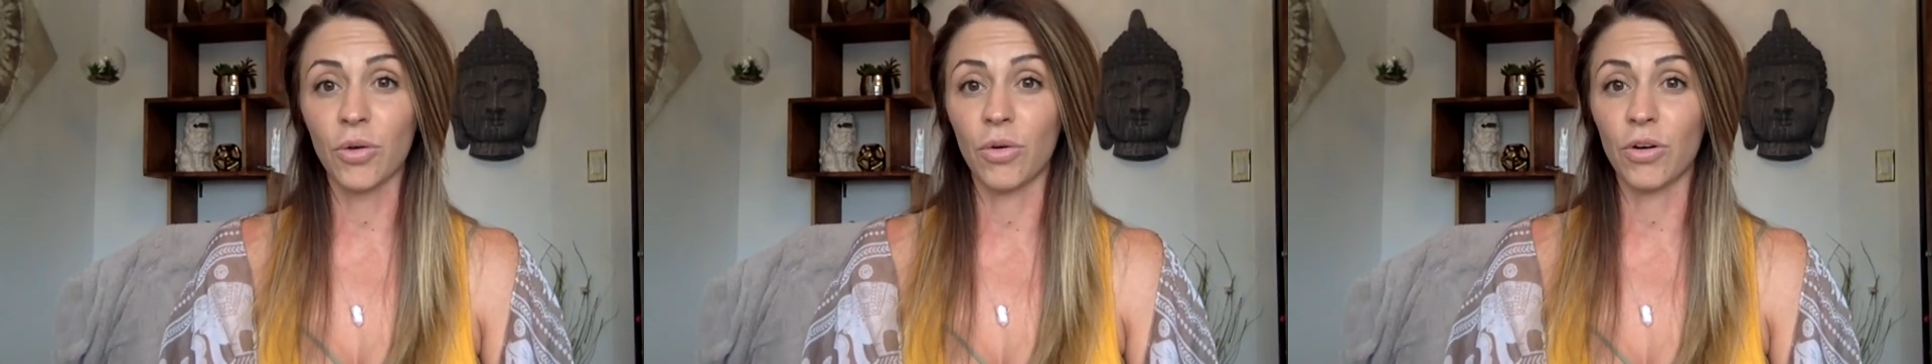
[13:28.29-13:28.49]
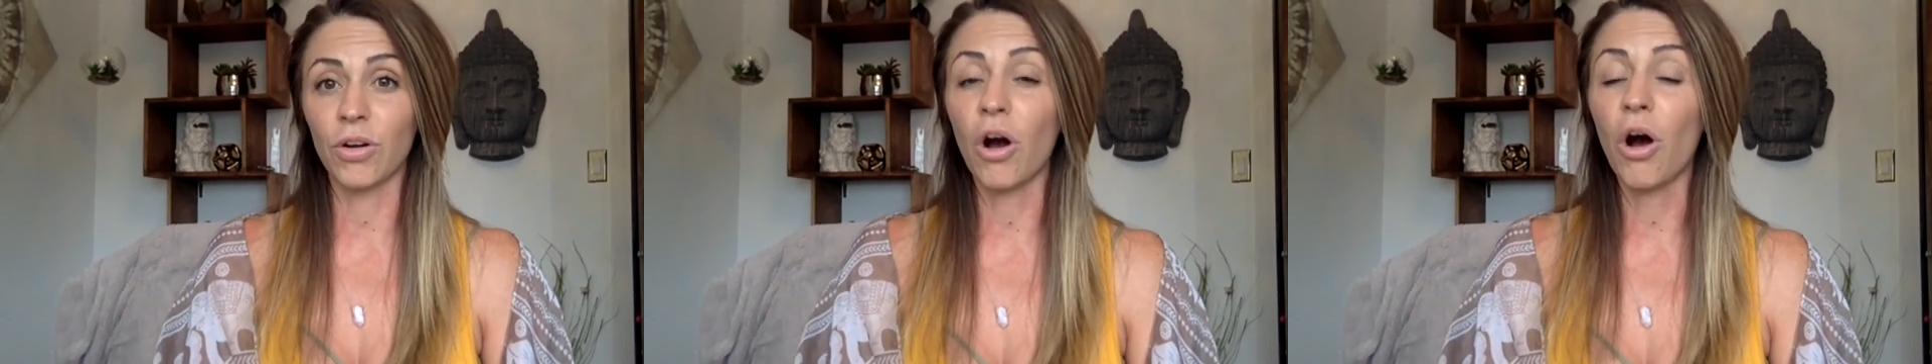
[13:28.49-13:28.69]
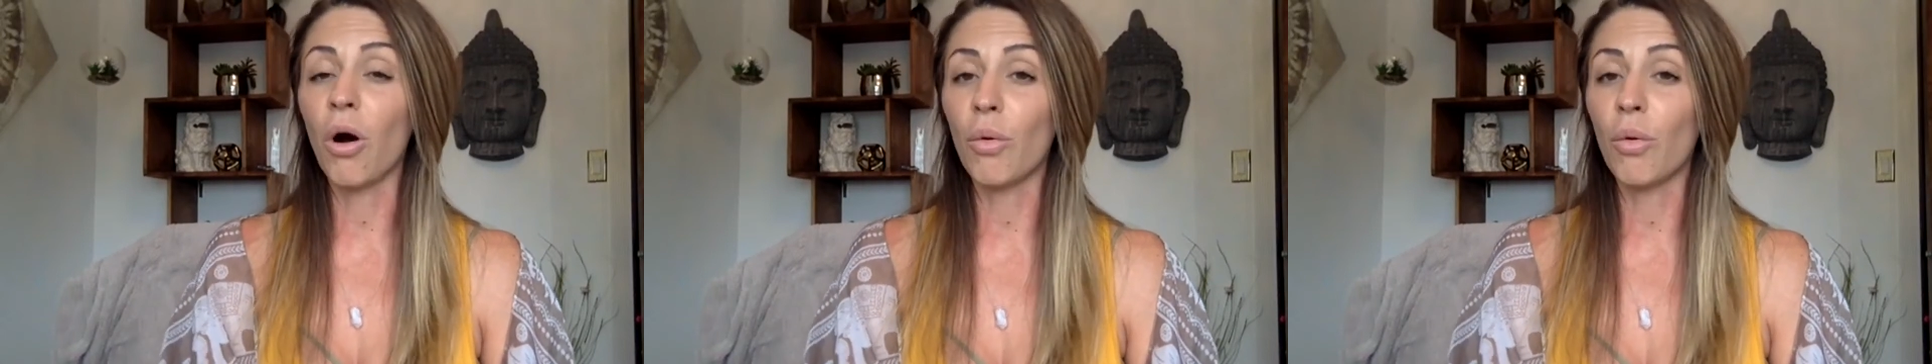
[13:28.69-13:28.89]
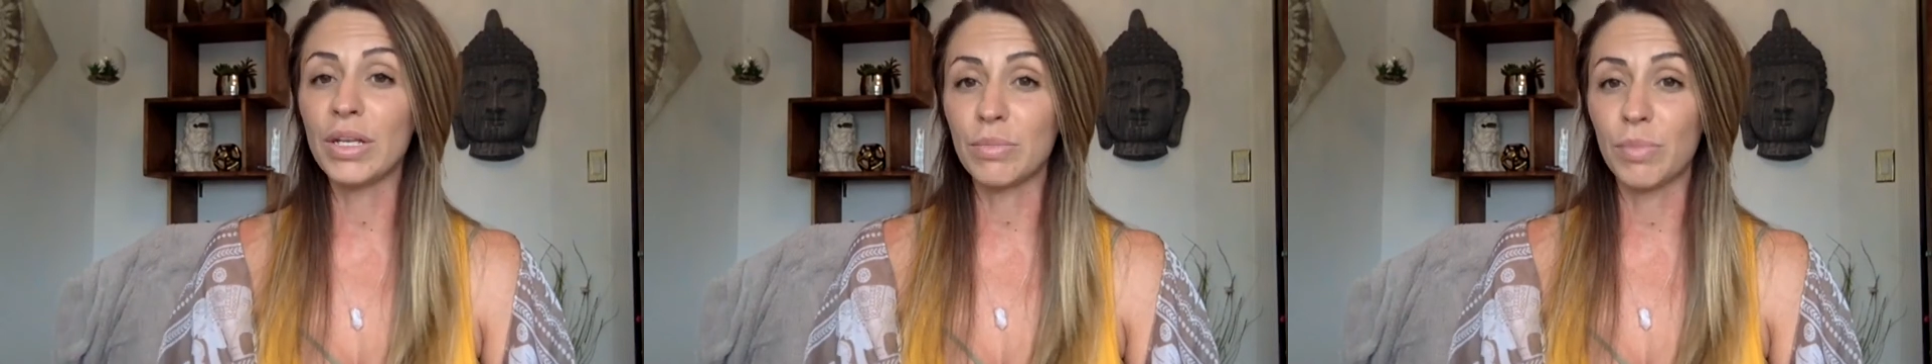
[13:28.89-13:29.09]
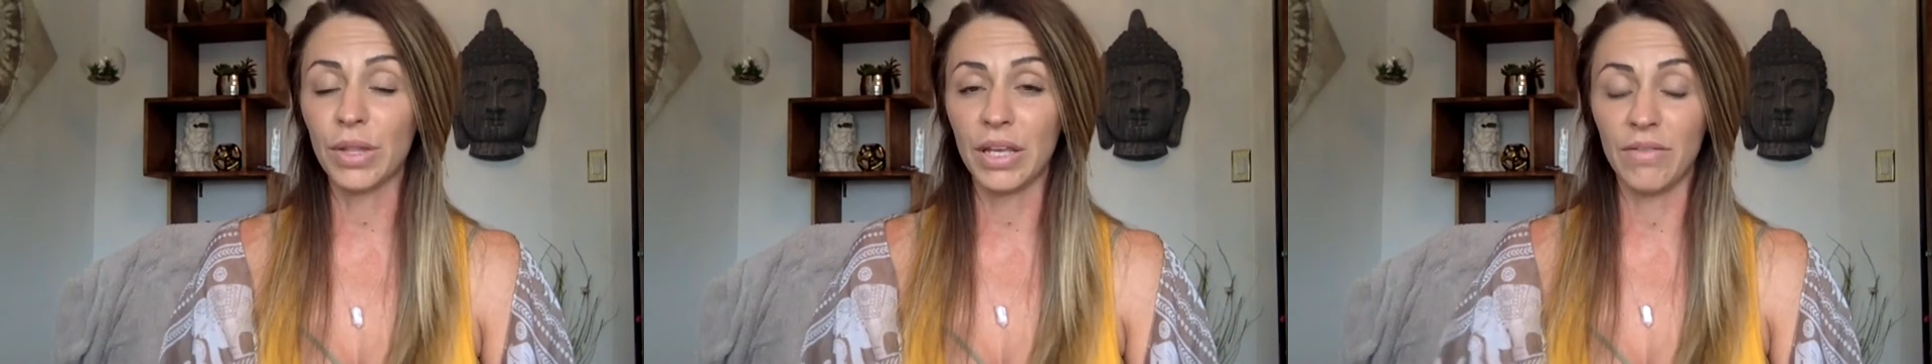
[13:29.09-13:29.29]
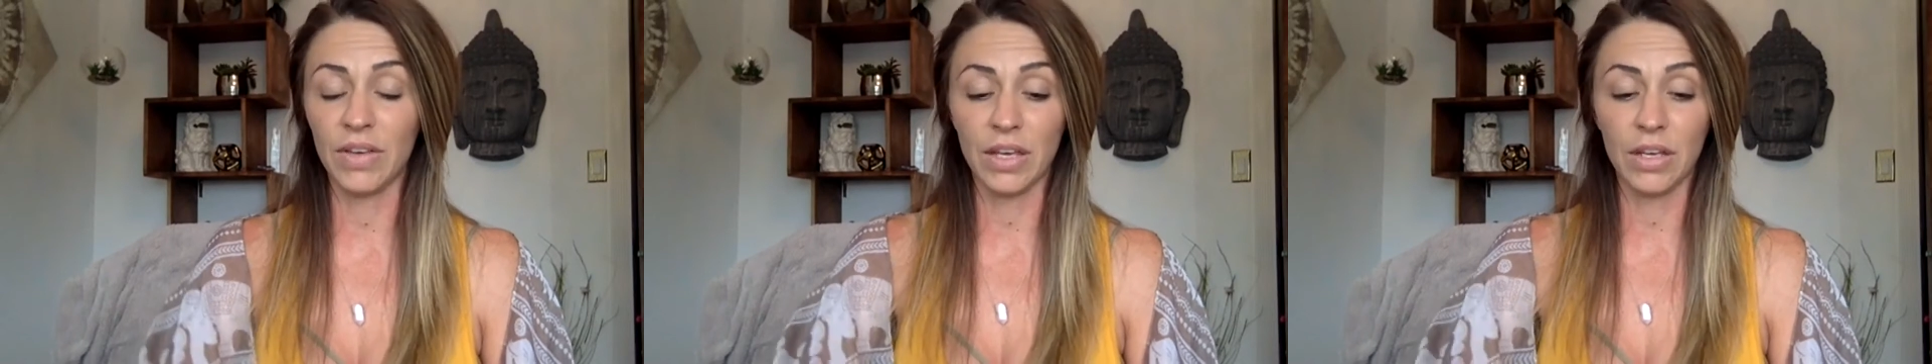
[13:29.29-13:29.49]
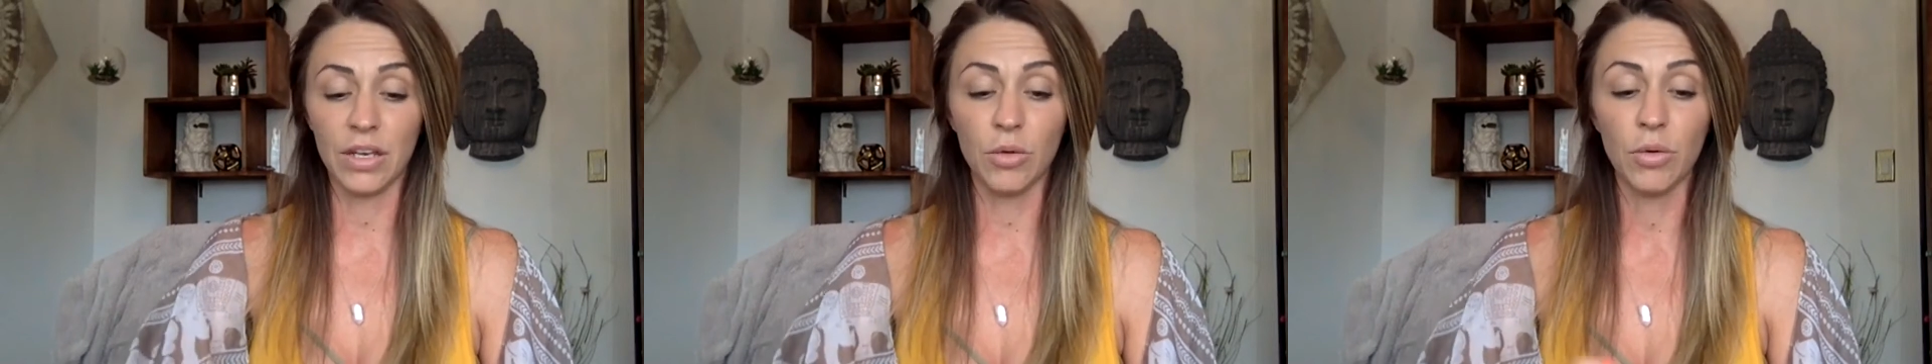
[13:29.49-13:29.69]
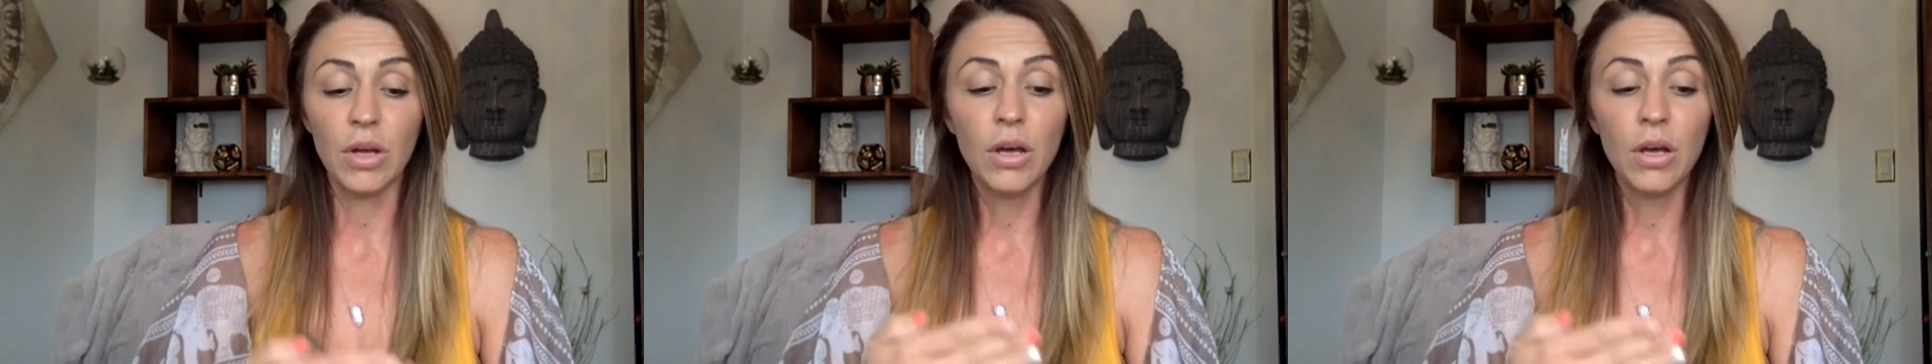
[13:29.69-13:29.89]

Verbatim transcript: corner always believing in you,